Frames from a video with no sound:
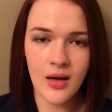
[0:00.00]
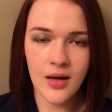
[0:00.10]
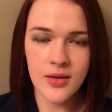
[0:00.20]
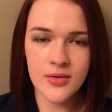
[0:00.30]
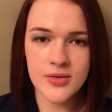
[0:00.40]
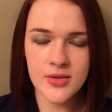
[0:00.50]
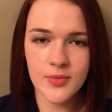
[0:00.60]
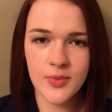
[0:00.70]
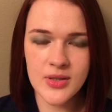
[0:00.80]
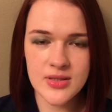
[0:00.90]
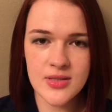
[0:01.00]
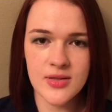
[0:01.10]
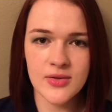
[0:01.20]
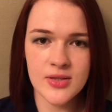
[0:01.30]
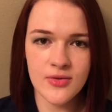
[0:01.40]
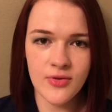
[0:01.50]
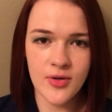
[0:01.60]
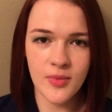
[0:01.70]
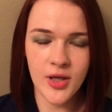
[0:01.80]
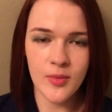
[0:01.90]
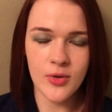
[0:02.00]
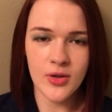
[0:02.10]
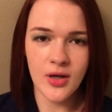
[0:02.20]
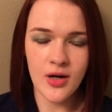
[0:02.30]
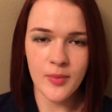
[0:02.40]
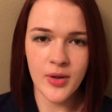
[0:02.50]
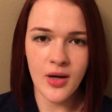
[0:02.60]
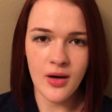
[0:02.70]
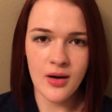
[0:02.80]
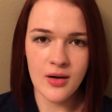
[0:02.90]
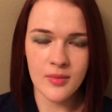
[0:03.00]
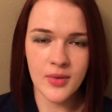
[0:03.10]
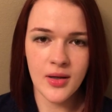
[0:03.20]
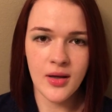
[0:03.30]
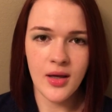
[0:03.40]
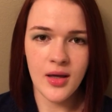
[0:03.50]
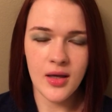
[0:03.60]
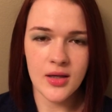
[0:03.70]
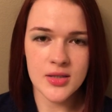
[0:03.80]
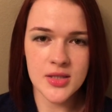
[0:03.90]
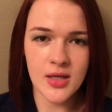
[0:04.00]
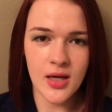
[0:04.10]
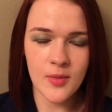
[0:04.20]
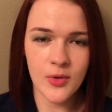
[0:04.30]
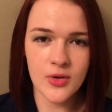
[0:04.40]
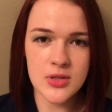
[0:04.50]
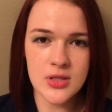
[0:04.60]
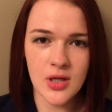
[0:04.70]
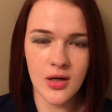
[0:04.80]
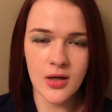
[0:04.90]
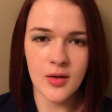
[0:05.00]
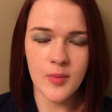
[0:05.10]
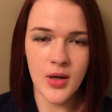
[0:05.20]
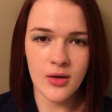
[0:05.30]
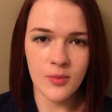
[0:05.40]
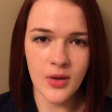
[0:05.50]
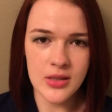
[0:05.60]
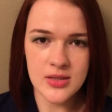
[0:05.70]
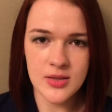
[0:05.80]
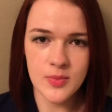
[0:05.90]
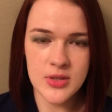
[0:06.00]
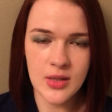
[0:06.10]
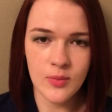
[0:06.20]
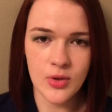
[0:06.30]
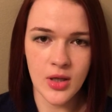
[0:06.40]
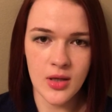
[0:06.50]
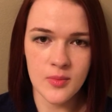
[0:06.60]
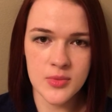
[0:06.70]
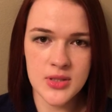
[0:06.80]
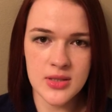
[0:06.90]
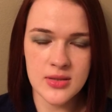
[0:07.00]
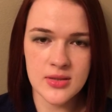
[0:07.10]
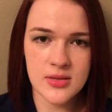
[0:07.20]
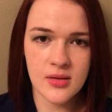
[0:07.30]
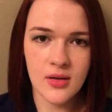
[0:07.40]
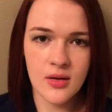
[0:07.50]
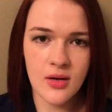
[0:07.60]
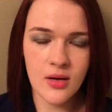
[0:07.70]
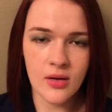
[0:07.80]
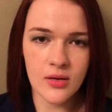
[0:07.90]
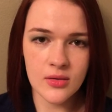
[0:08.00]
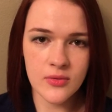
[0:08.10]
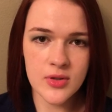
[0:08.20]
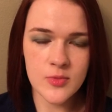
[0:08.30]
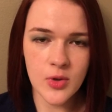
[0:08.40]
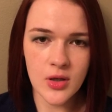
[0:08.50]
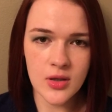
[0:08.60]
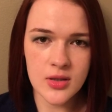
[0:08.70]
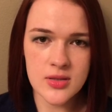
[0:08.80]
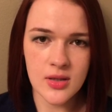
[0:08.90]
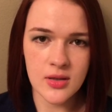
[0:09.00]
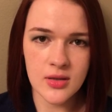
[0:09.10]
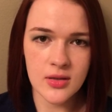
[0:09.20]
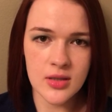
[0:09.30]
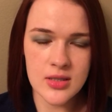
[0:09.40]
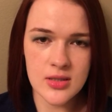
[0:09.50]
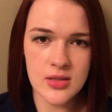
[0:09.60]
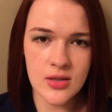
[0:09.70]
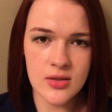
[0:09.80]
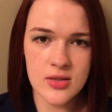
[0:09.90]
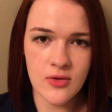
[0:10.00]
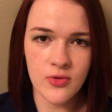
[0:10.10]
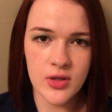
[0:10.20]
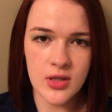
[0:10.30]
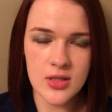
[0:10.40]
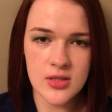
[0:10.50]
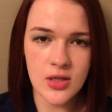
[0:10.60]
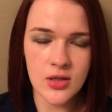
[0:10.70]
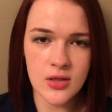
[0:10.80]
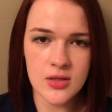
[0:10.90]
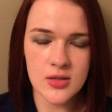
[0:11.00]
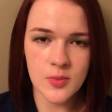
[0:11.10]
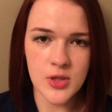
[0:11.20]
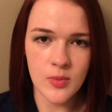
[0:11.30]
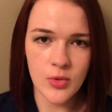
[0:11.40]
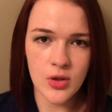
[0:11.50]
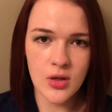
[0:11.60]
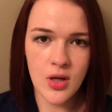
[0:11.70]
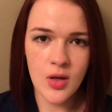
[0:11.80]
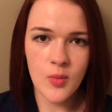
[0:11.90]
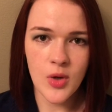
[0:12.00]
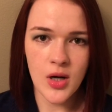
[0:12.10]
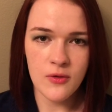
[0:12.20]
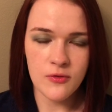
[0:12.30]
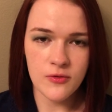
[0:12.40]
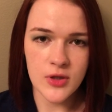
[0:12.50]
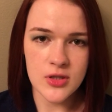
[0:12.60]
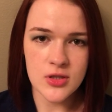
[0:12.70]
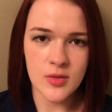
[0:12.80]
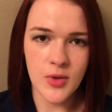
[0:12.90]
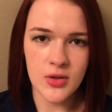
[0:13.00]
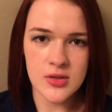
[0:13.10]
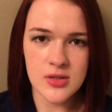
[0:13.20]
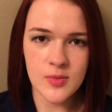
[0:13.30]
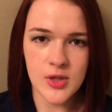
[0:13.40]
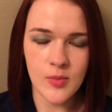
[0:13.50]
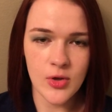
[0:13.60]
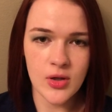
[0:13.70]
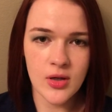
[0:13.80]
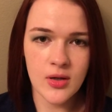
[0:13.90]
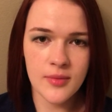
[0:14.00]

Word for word: Hi YouTube, this is Lucy from kbeautyhobbit.com and today I'm going to talk about my September empties. All of these products aren't necessarily something that I started in September, but I finished them all in September.